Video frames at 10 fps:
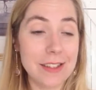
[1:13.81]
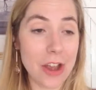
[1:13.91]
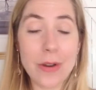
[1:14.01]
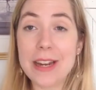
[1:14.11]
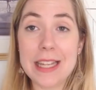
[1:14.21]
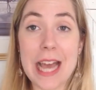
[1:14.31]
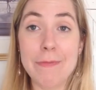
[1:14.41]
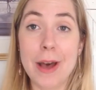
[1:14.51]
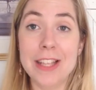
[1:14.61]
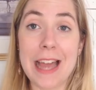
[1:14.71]
don't need to
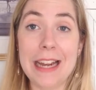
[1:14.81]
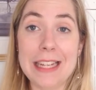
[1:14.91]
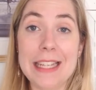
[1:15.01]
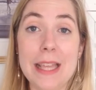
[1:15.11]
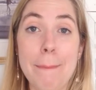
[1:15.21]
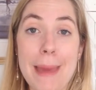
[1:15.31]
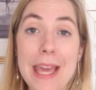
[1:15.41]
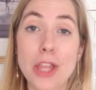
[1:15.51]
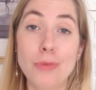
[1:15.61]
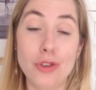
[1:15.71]
have personalities that
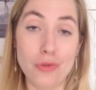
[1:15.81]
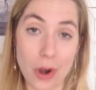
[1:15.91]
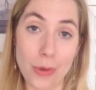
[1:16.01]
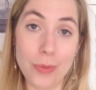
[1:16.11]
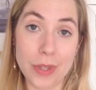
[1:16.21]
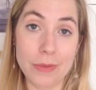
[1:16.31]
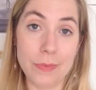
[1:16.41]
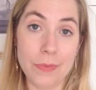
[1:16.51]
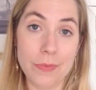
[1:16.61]
make them tropes.